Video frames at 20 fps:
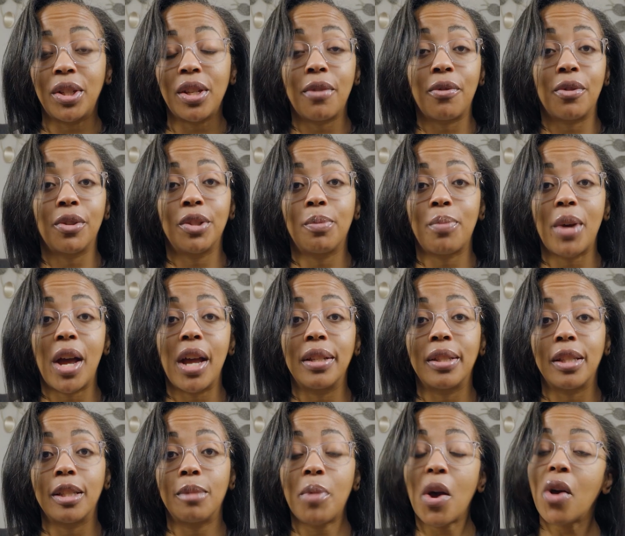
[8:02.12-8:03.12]
Diverse
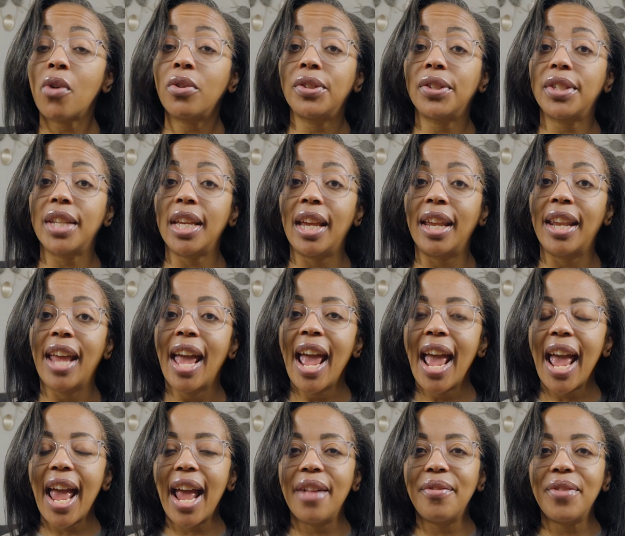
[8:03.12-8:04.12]
Spines is posting,
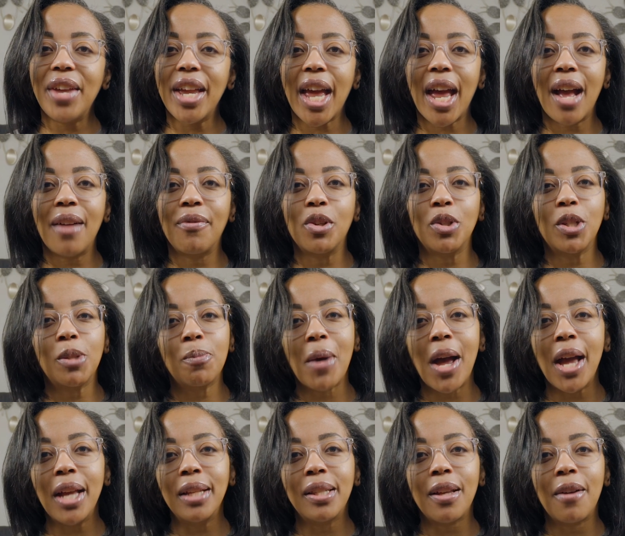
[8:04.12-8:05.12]
and they have their
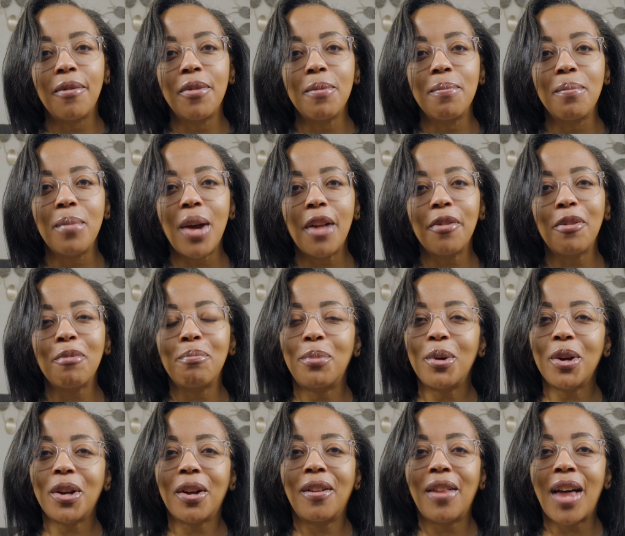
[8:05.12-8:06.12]
Spines of the Month
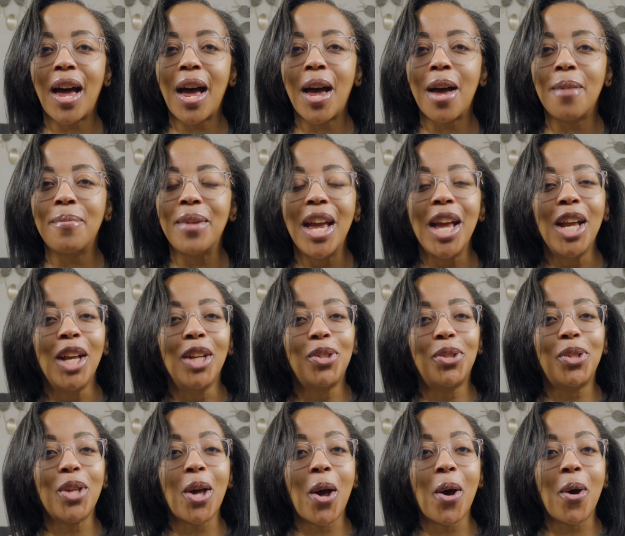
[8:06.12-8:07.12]
book club.
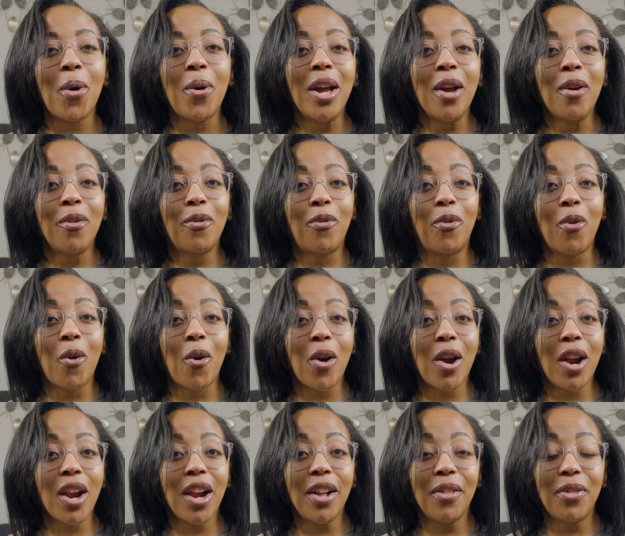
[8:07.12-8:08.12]
So for
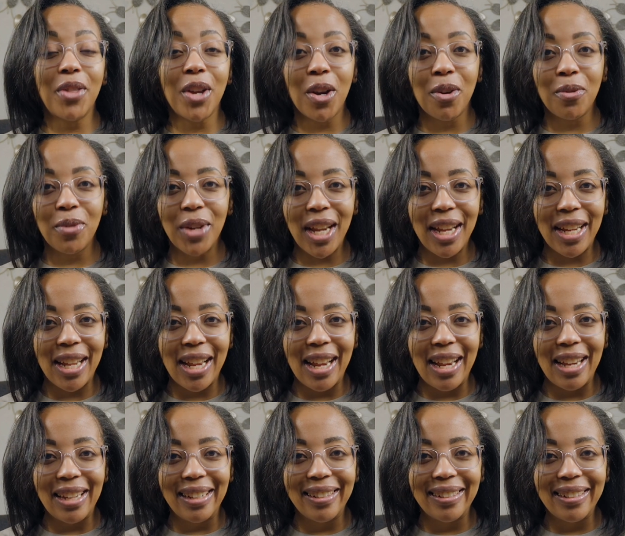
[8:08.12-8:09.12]
their
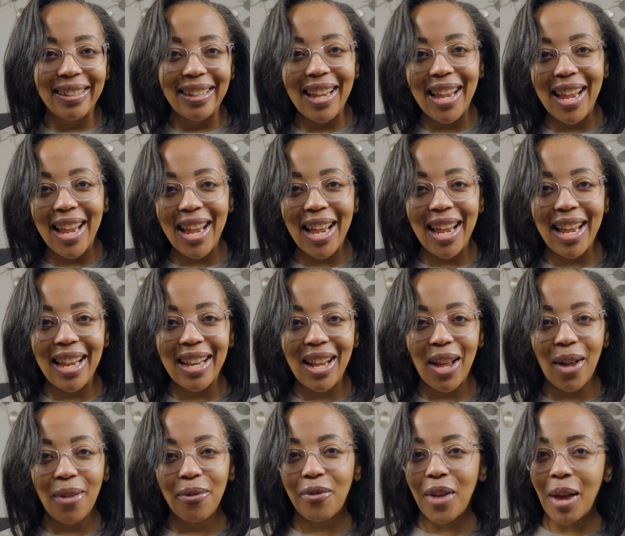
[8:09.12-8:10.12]
reading in
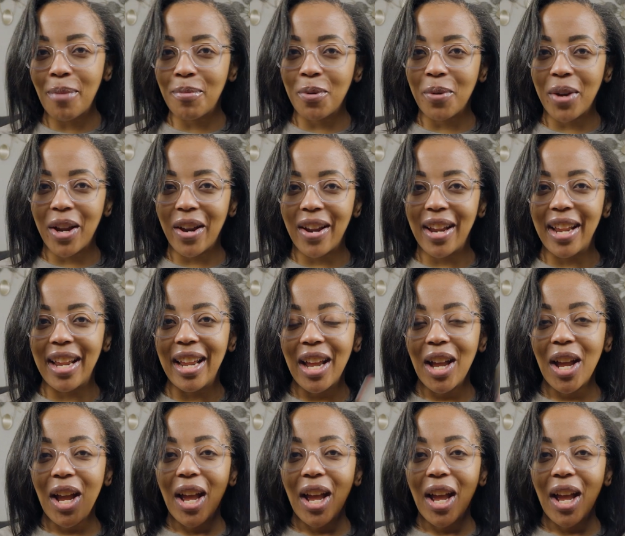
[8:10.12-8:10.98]
February